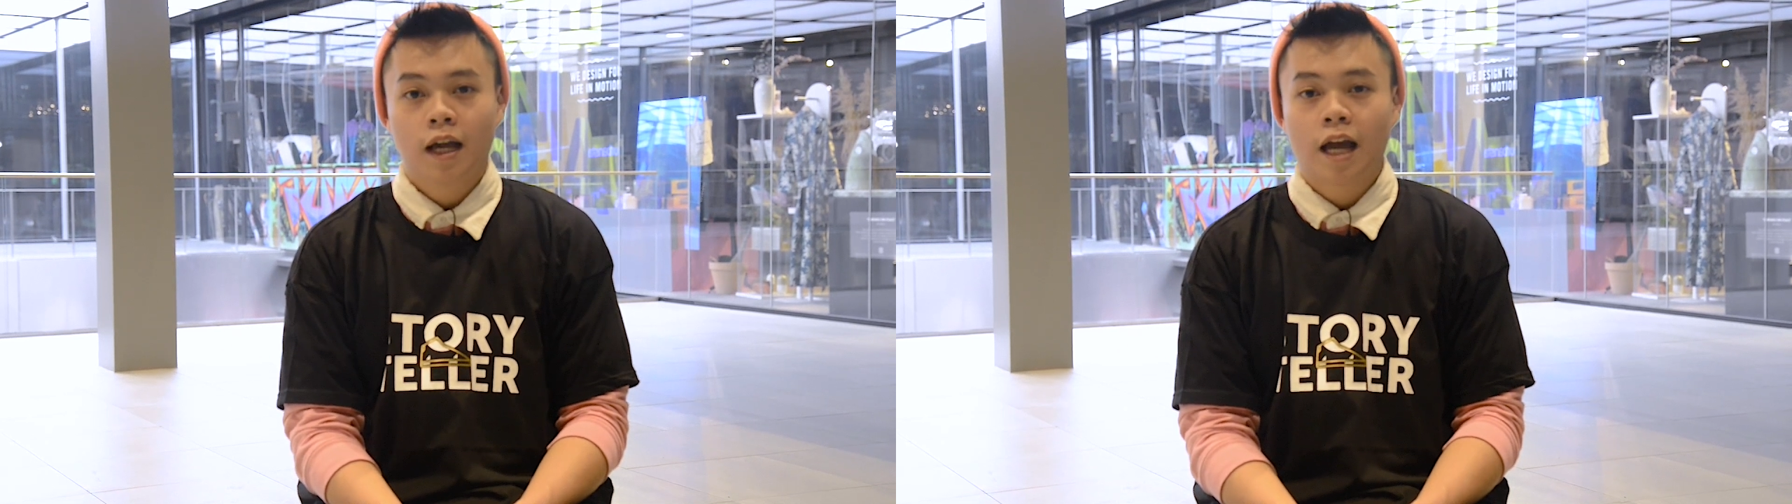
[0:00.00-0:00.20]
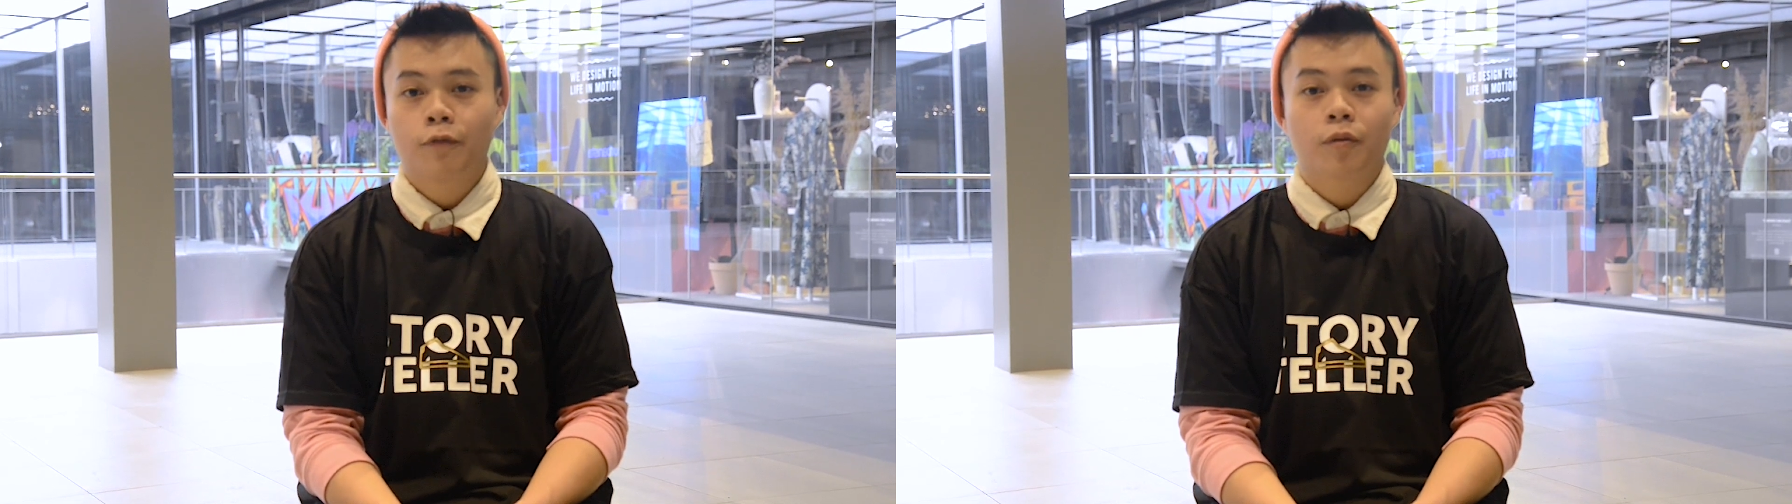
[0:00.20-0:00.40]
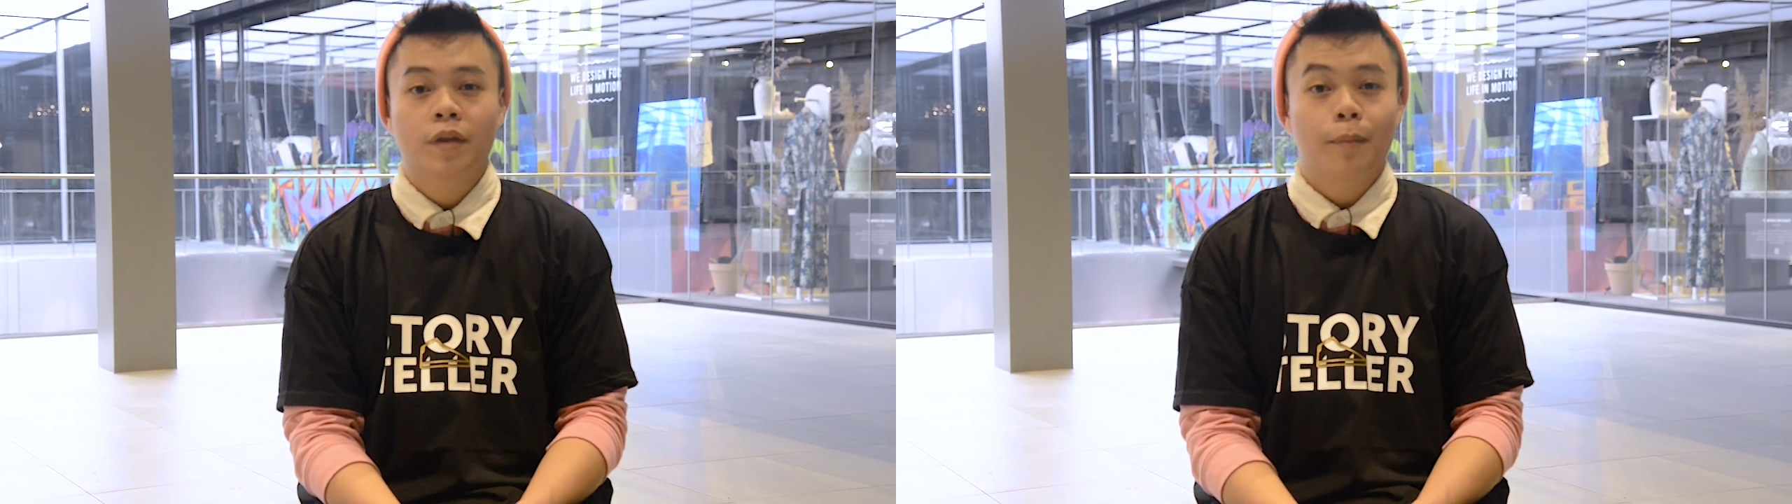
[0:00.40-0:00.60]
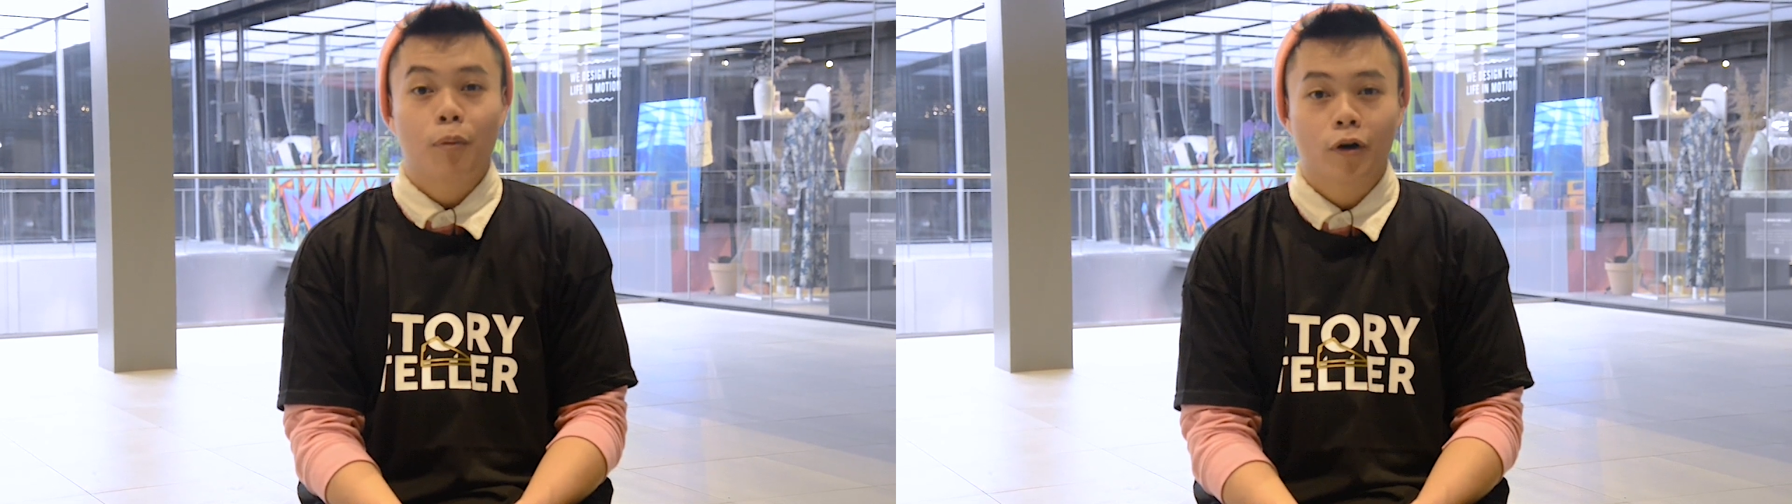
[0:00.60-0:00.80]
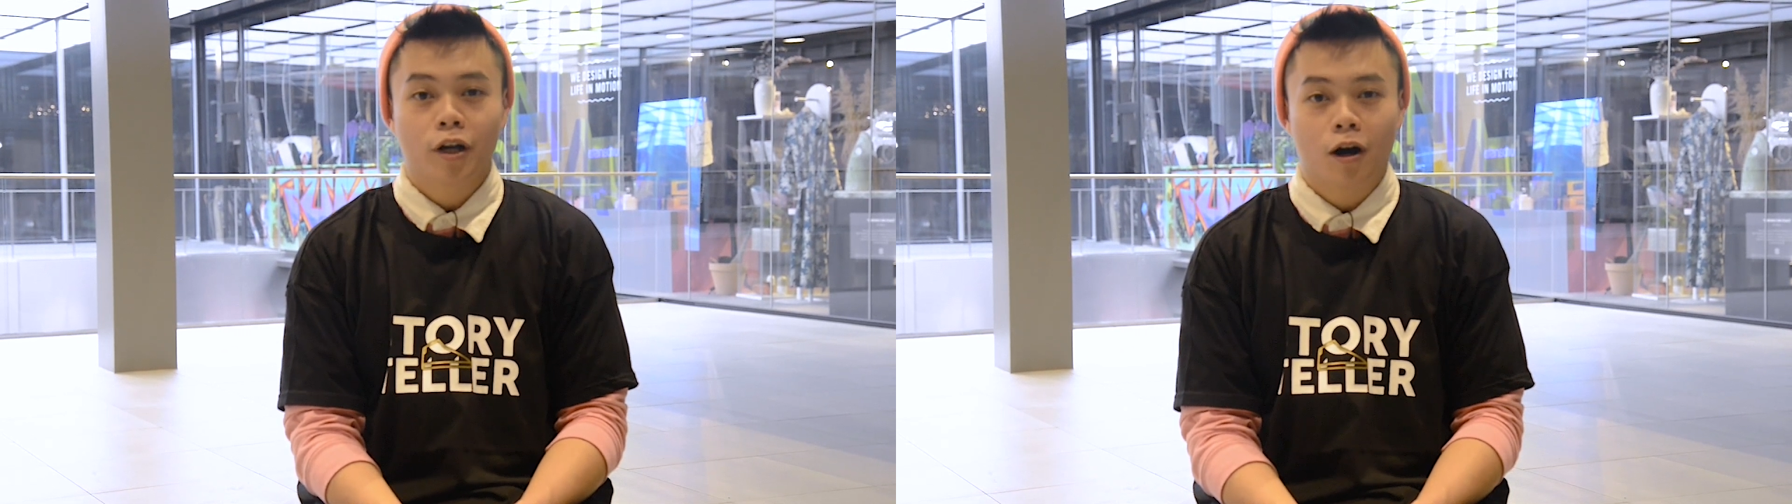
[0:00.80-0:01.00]
And from that
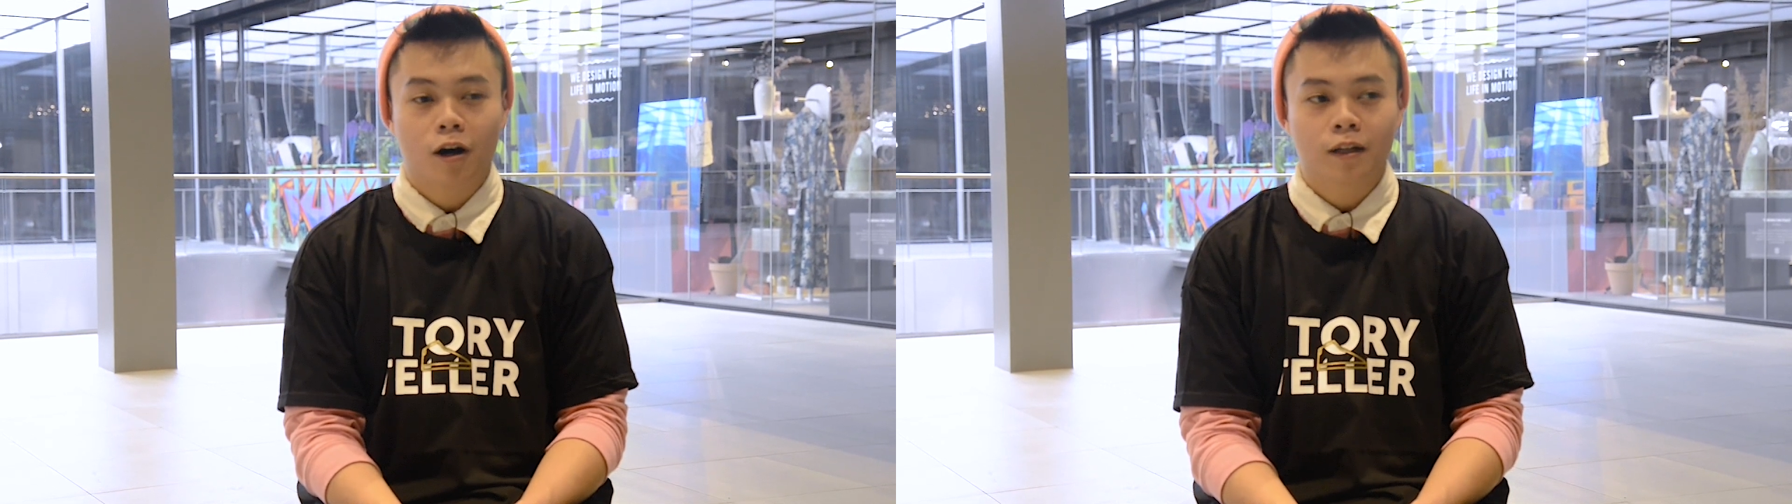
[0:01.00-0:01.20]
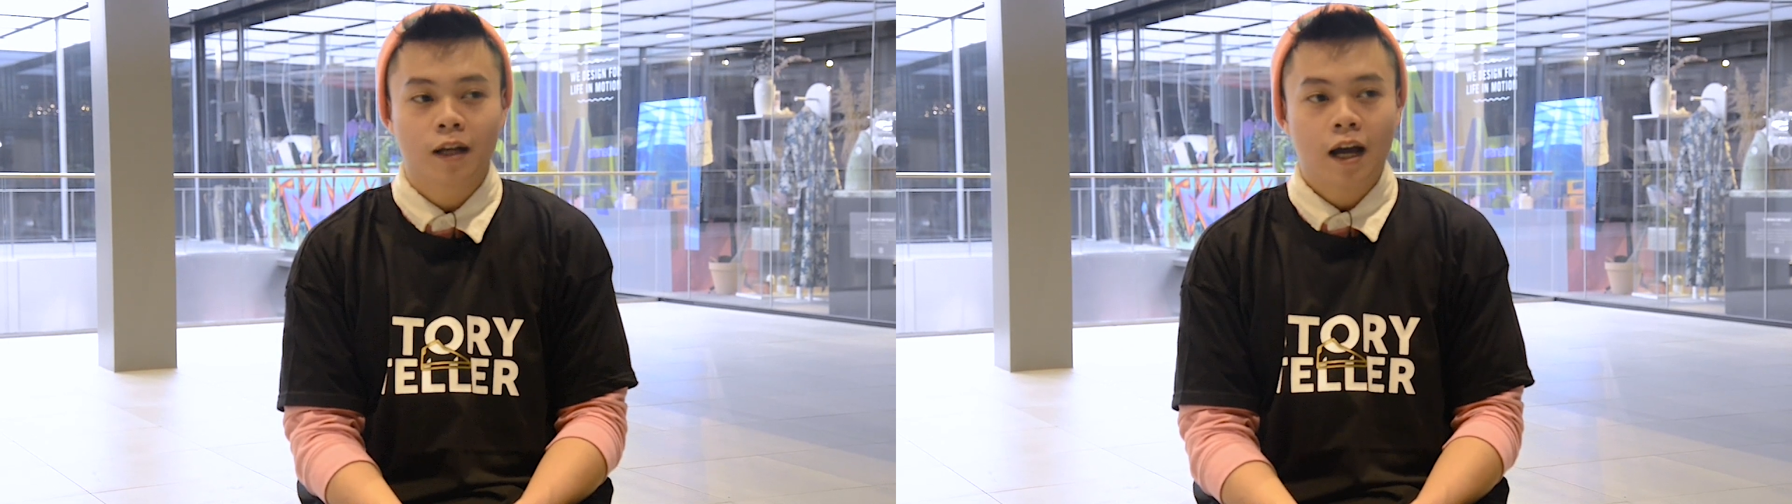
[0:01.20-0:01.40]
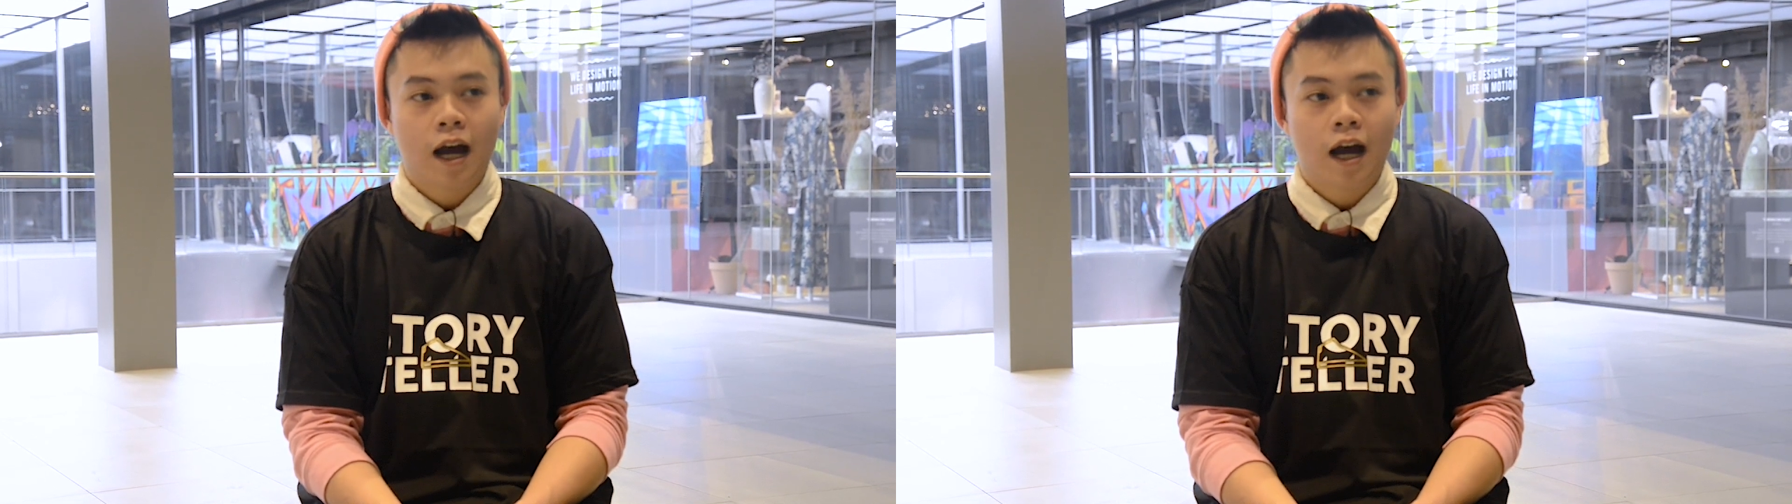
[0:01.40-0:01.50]
point on,